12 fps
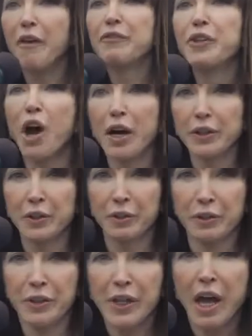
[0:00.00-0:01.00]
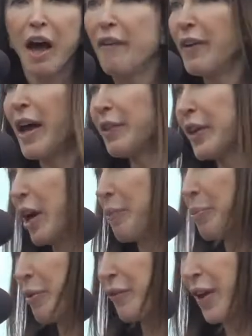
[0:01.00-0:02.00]
of doctors, of
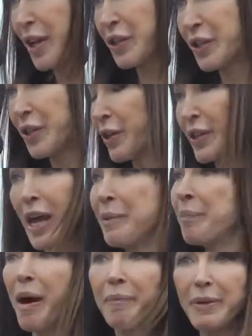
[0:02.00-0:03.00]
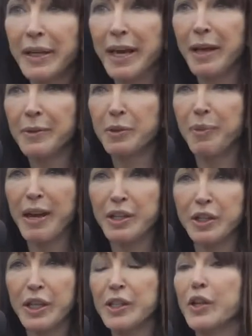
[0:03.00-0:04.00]
healthcare professionals and public health
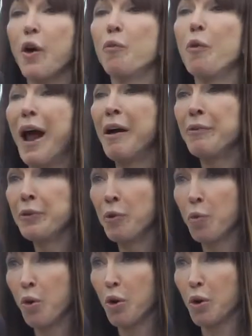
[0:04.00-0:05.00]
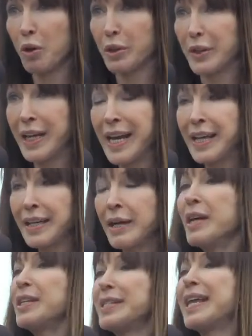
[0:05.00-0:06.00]
specialists around the world,
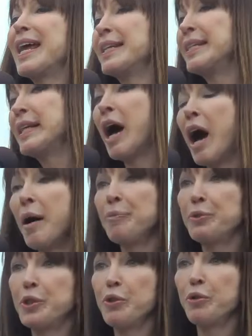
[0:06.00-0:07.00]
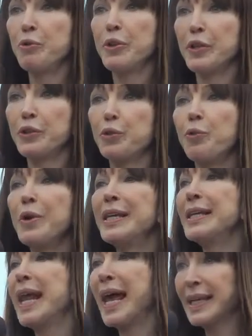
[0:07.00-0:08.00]
standing up to the
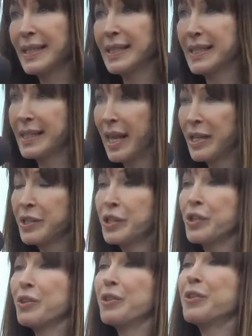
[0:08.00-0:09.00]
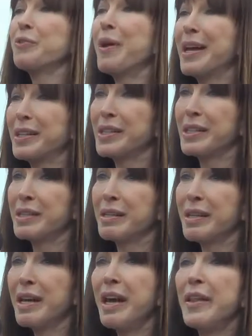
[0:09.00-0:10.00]
twin existential threats
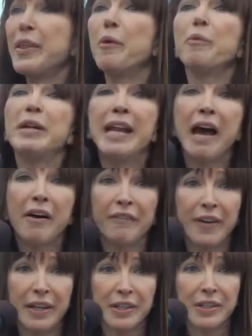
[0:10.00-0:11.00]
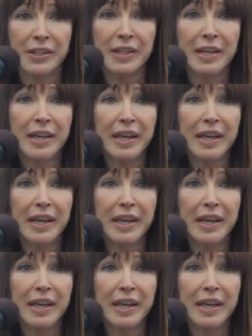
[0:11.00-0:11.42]
that we now face.